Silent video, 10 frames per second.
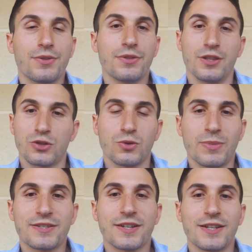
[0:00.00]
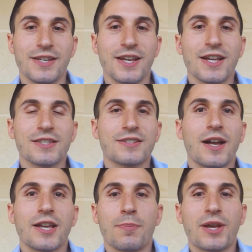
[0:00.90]
This would basically
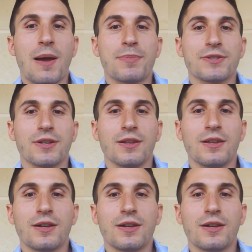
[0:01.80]
tie up capital